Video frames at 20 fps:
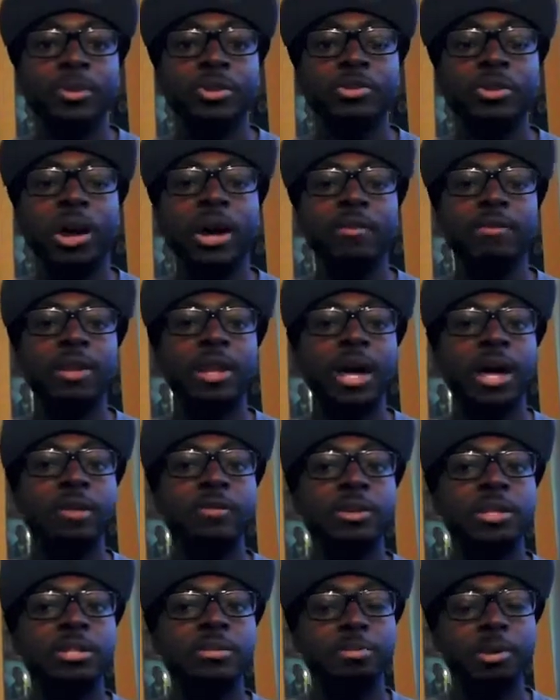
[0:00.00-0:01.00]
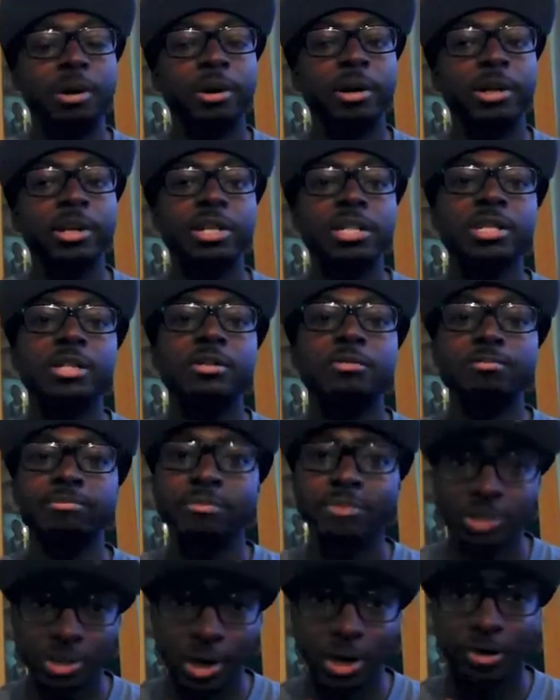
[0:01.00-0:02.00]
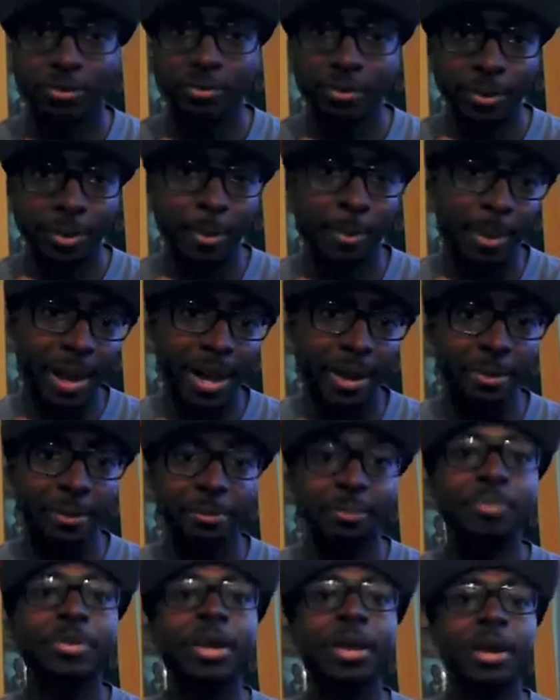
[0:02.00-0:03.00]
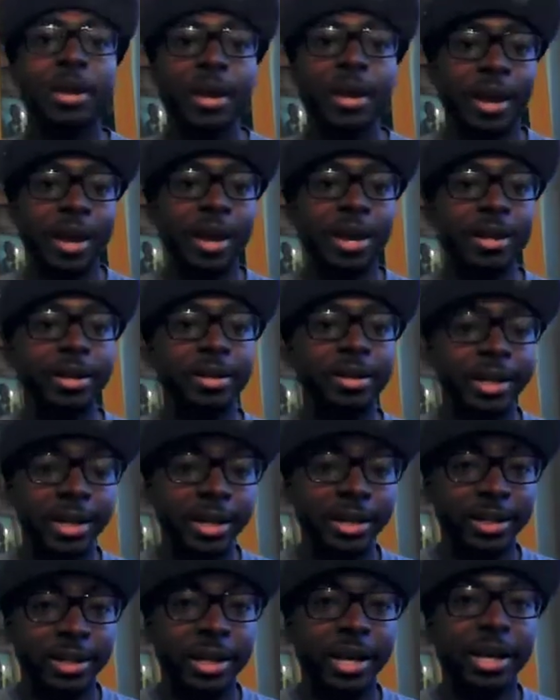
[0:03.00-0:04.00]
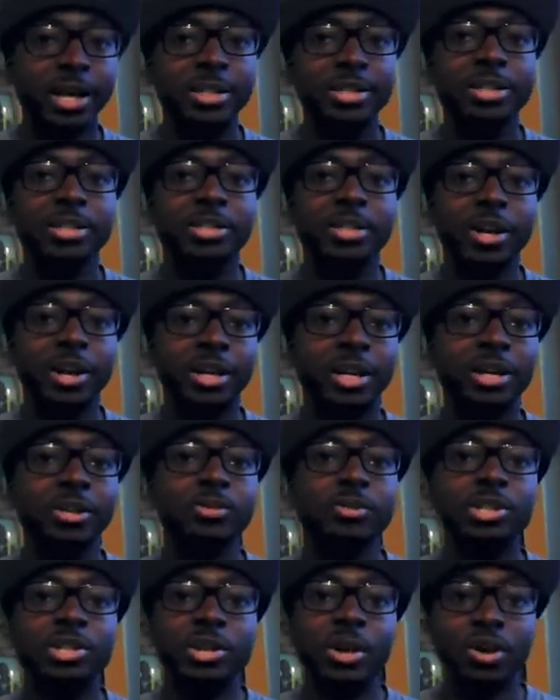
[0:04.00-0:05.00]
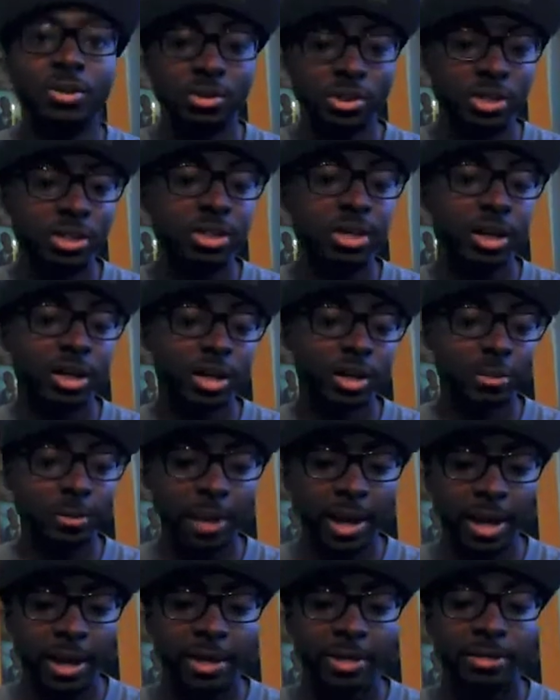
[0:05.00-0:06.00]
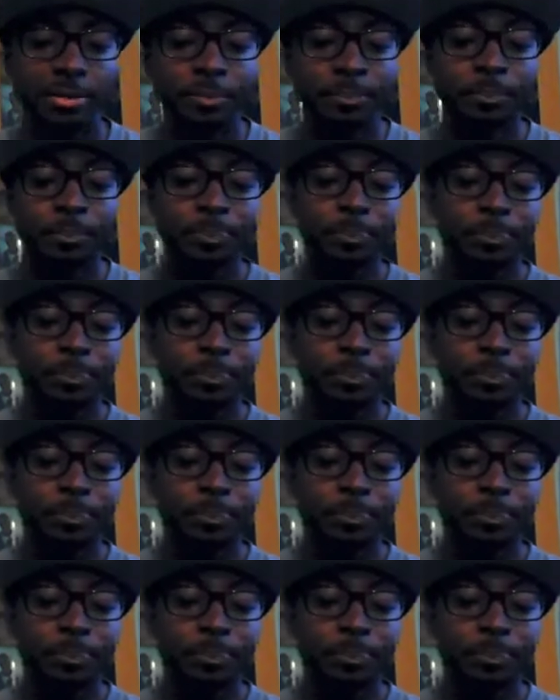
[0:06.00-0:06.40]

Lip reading: So I have a lot of experience starting from the bottom and getting gigs and start getting results and start getting paid